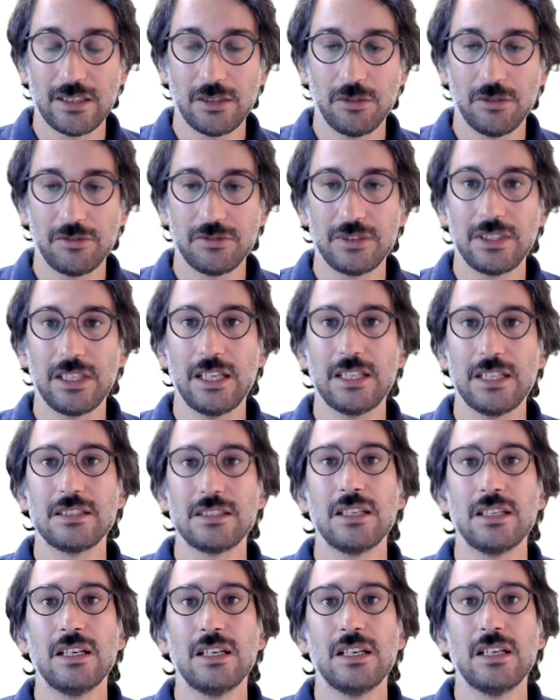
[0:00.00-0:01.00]
of TS,
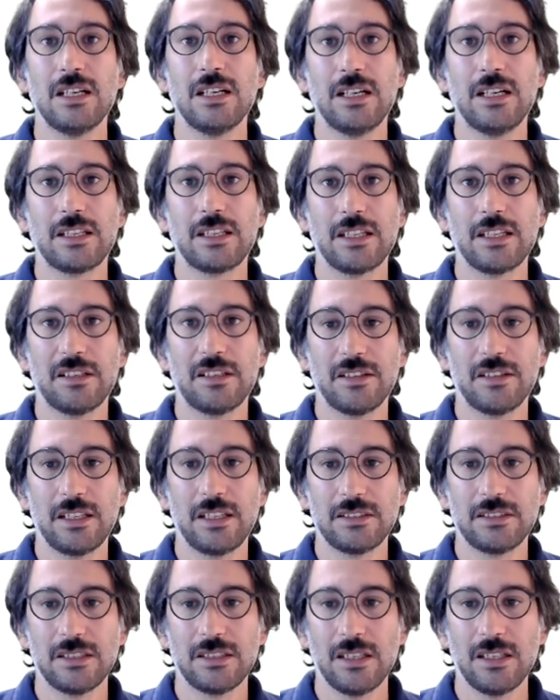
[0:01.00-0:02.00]
I can
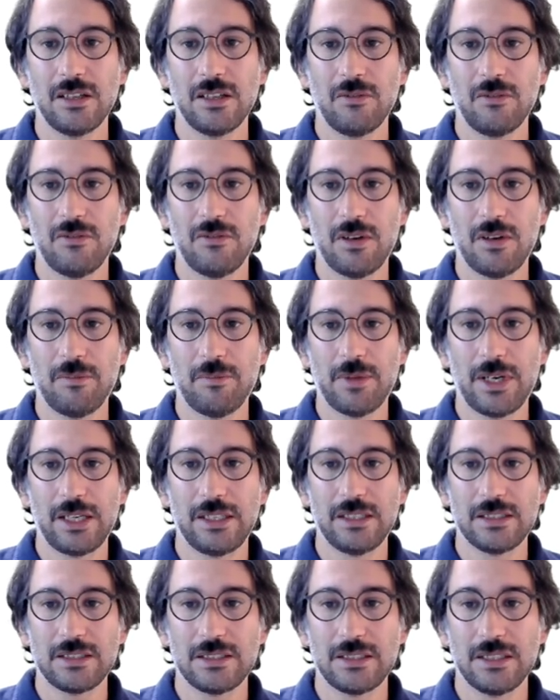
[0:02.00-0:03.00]
write 1
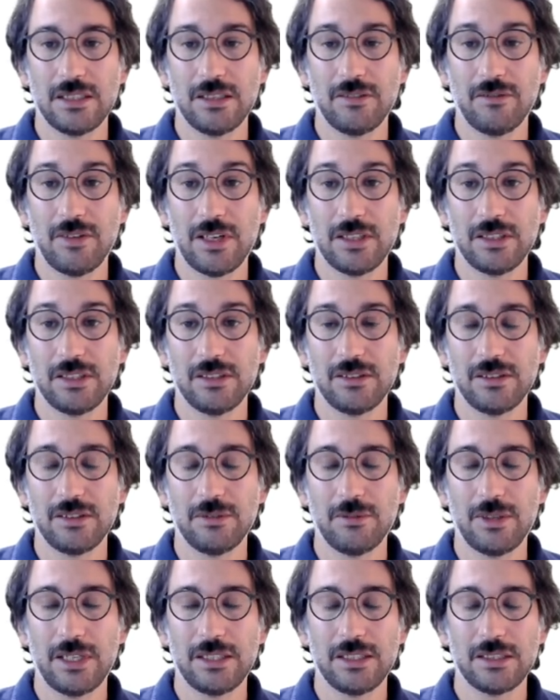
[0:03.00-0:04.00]
minus 1
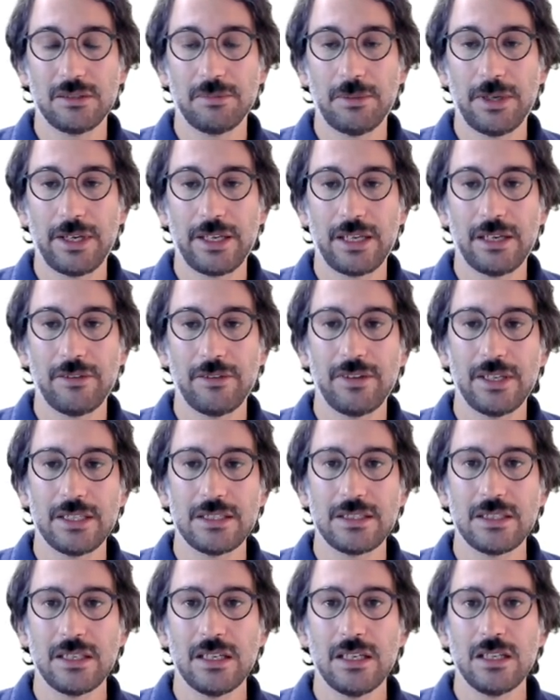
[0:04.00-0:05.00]
divided by Fs.
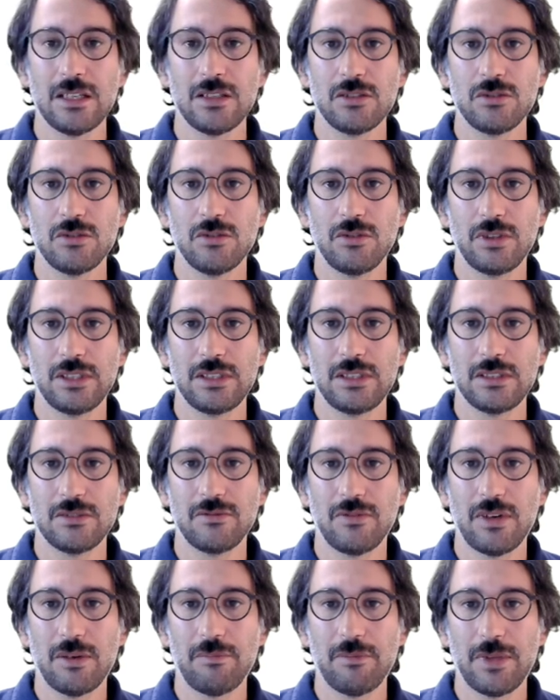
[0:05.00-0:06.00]
So it is
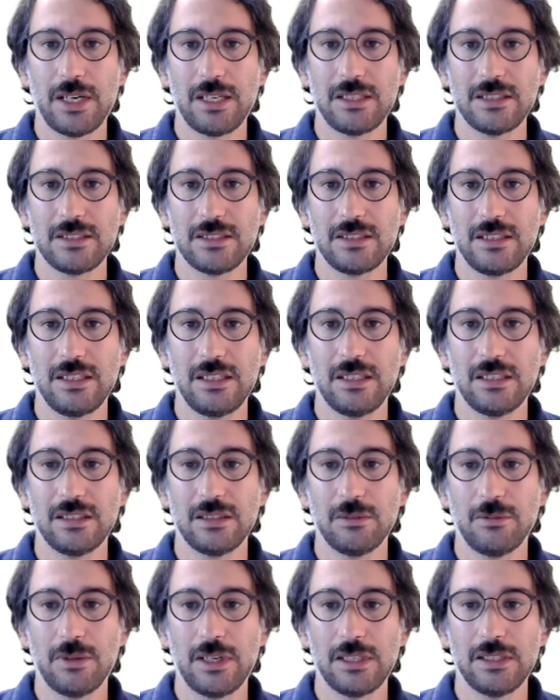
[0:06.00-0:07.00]
1 minus D
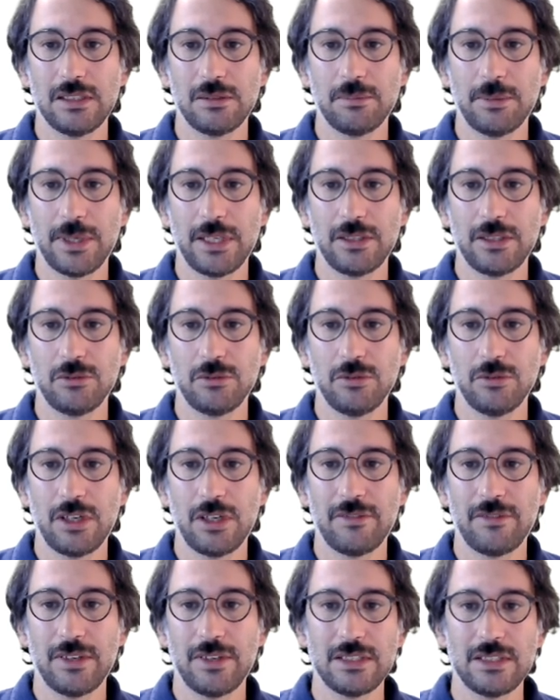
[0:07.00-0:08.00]
divided by 2
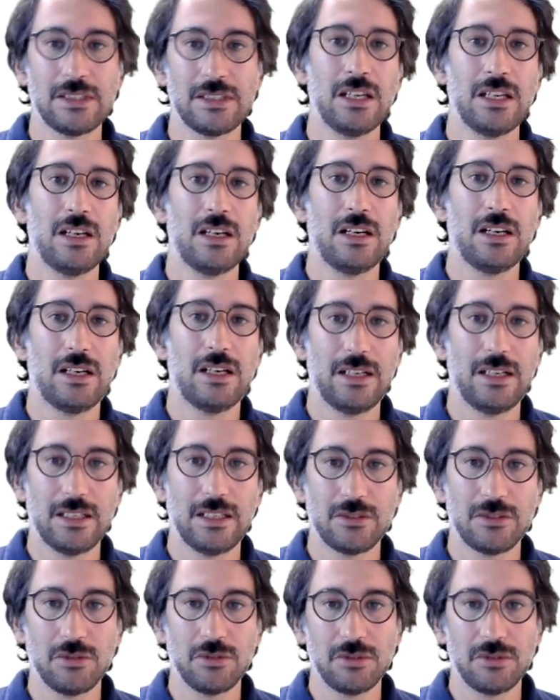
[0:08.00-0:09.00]
Fs RL.
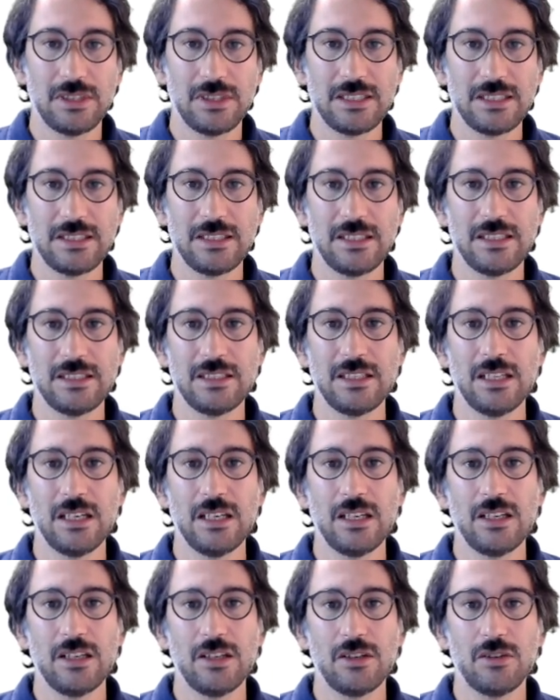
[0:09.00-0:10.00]
So this is,
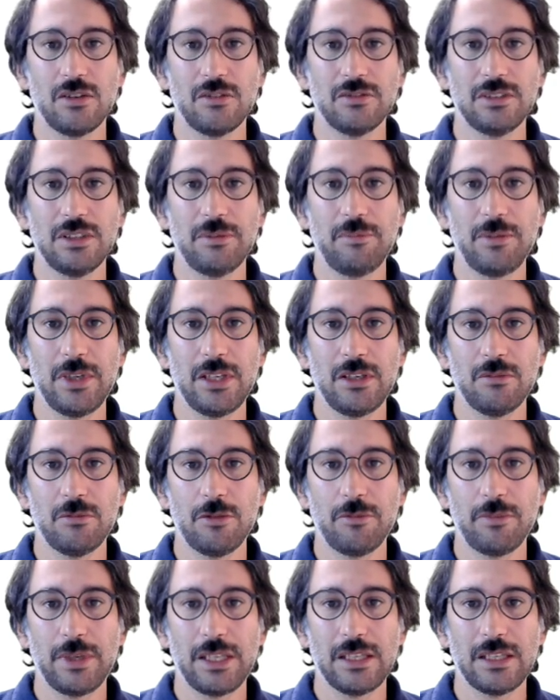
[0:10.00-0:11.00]
the minimum
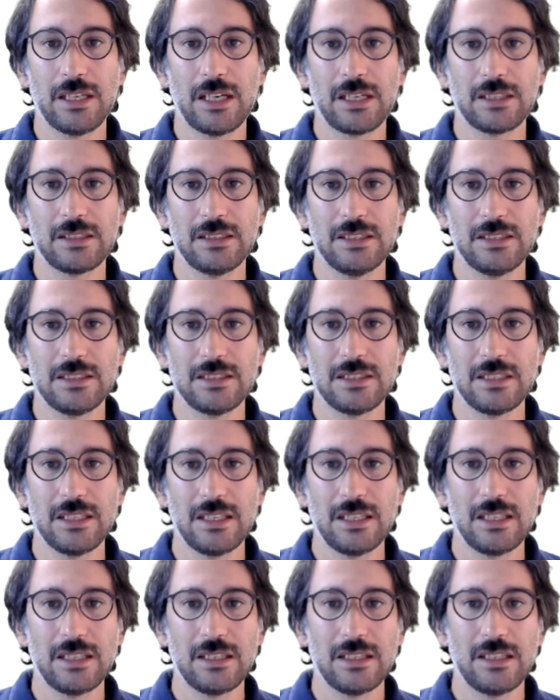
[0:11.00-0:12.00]
inductance
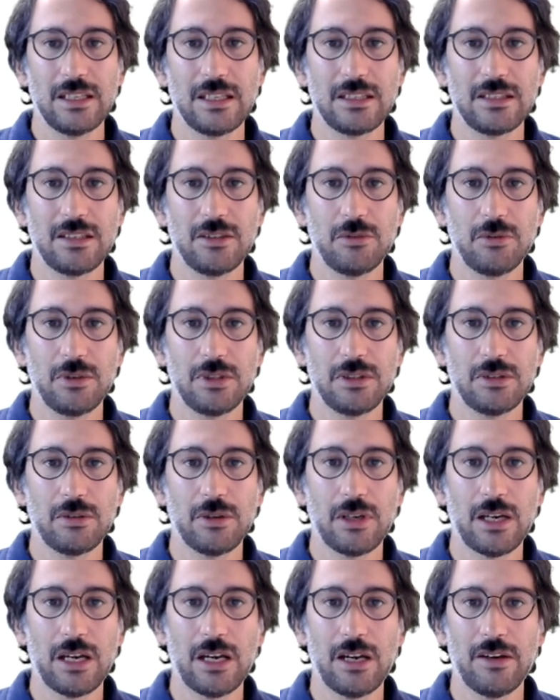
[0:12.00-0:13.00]
that you need to
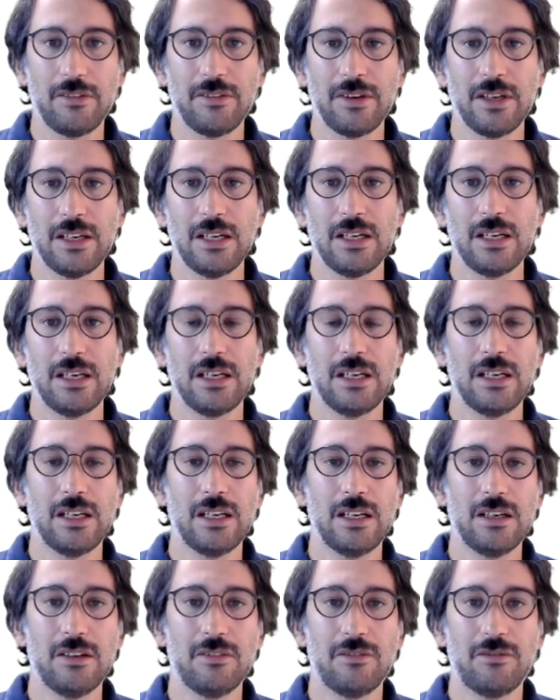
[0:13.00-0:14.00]
have
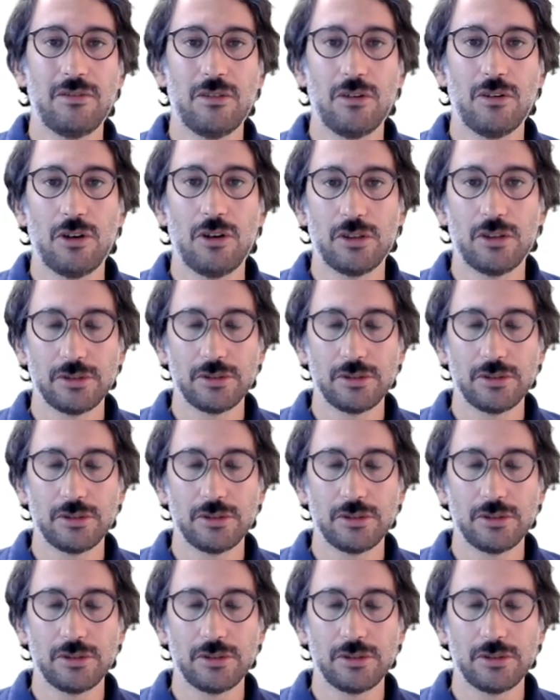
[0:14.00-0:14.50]
for